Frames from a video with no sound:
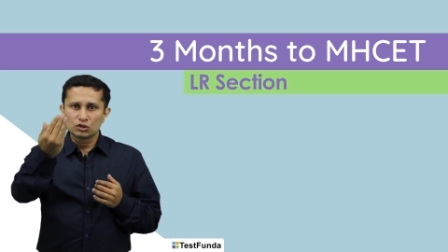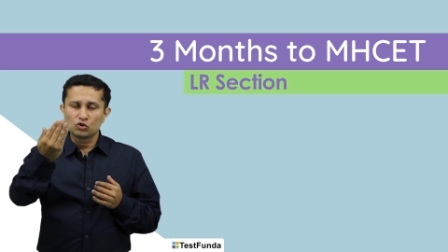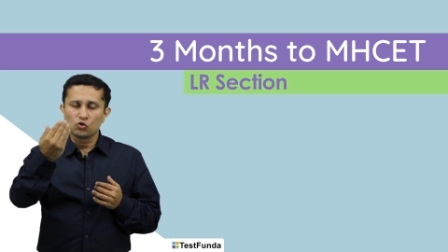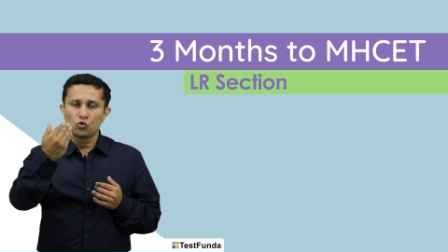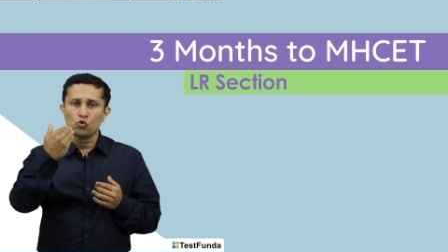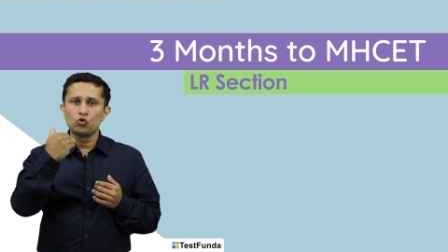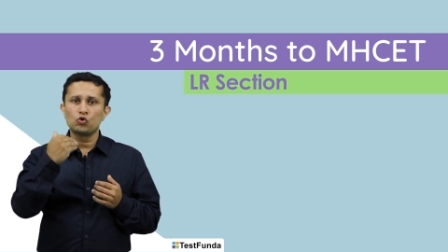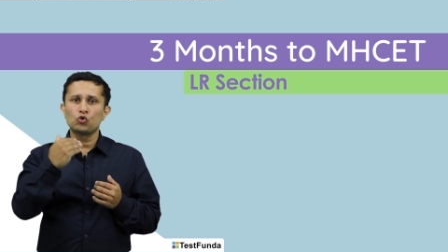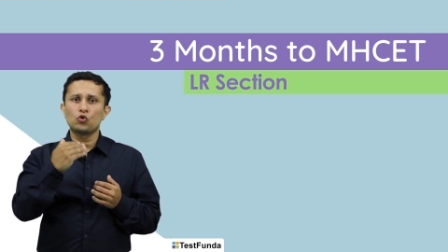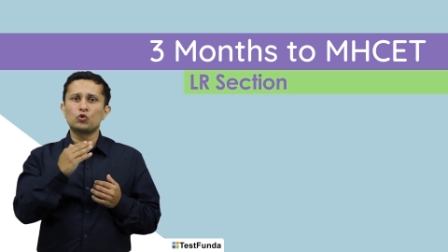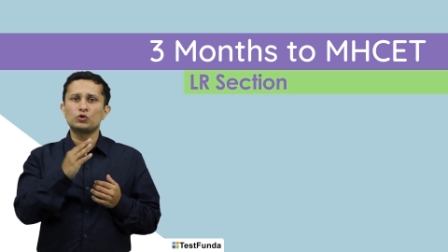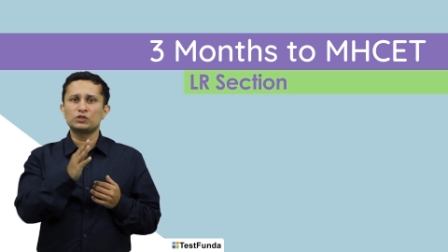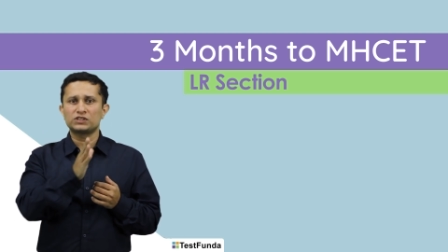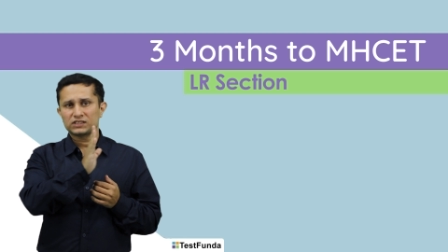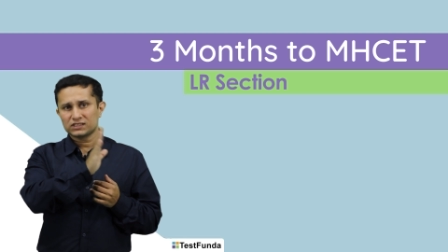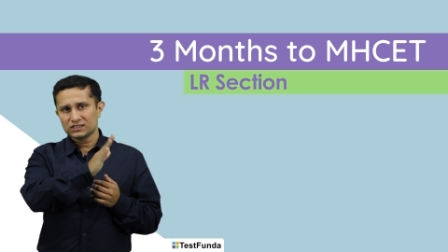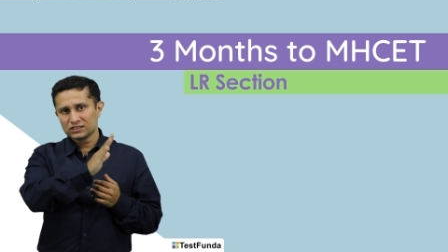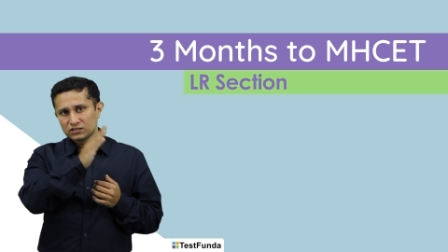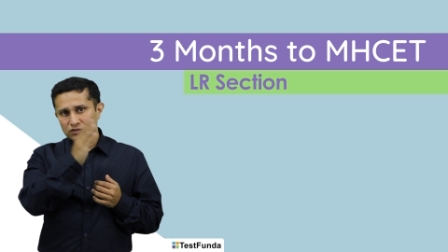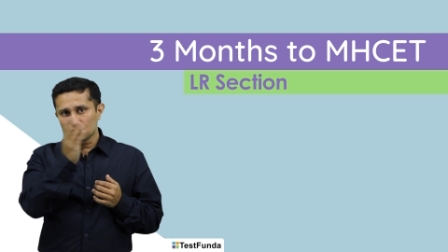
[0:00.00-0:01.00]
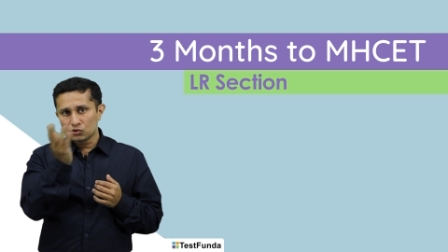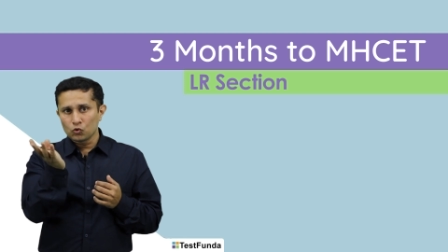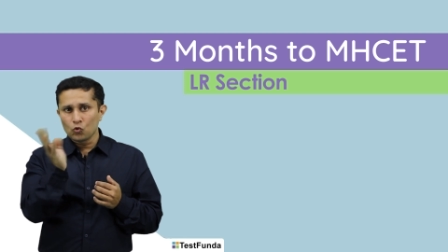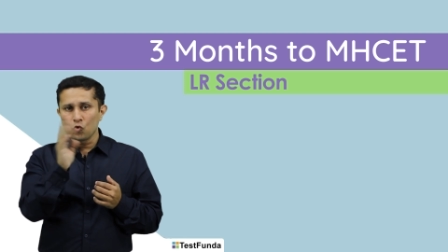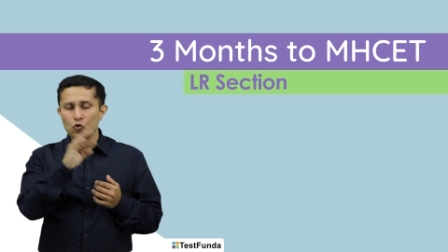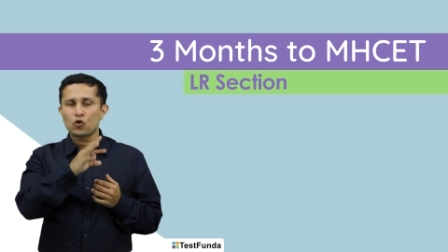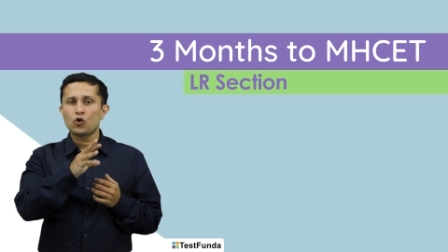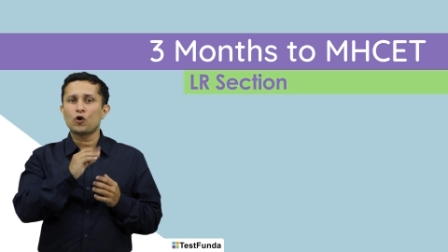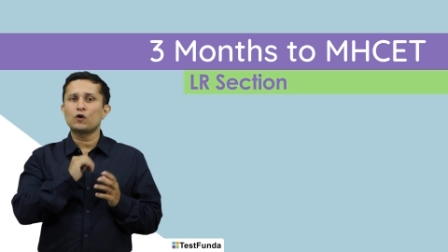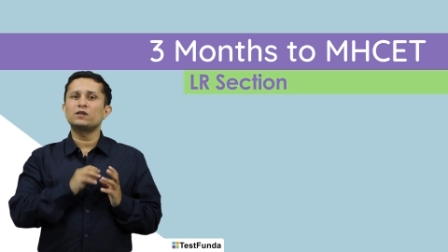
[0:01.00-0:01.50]
two rows,
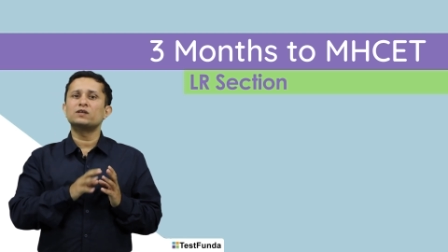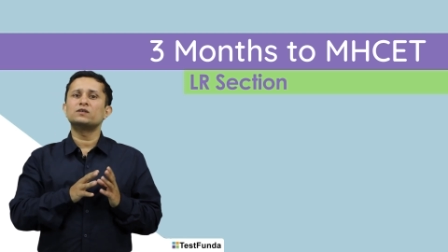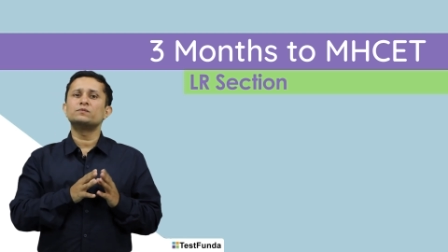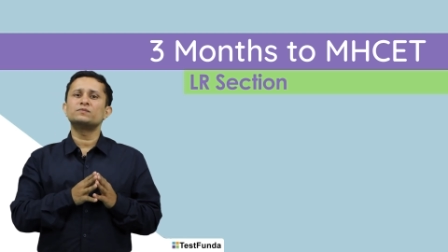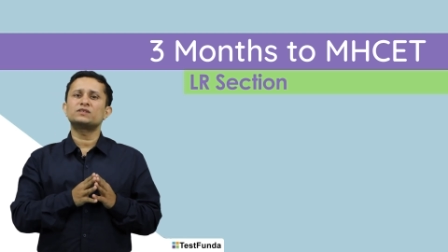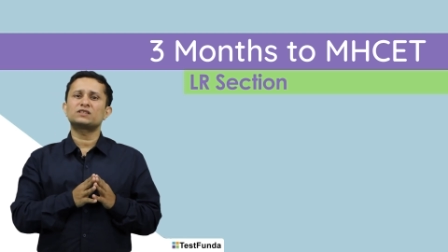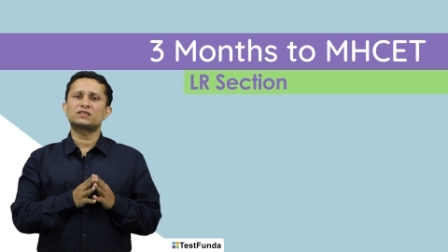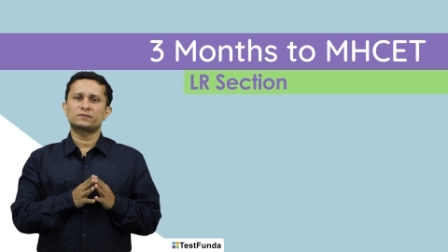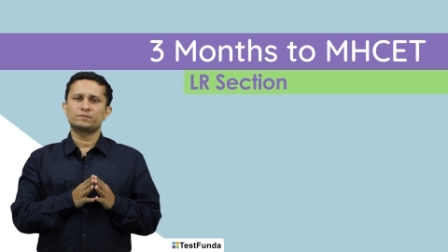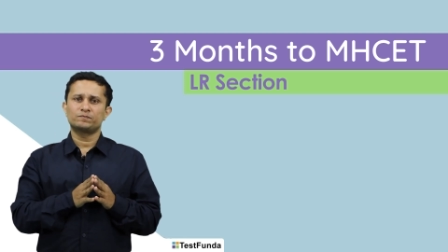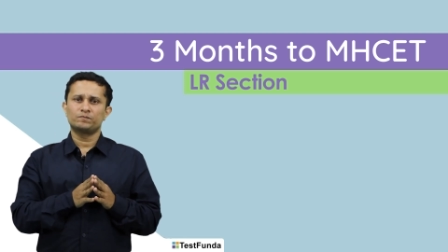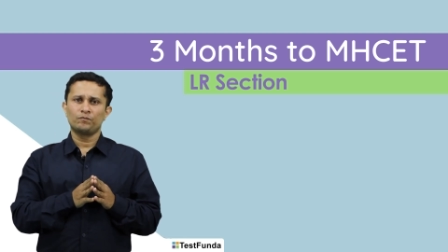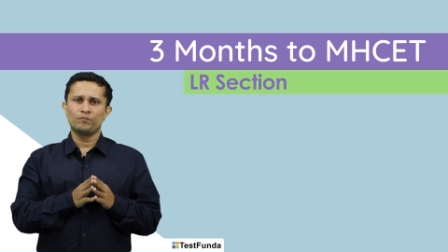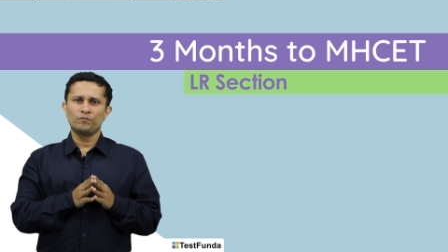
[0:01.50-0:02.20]
two columns,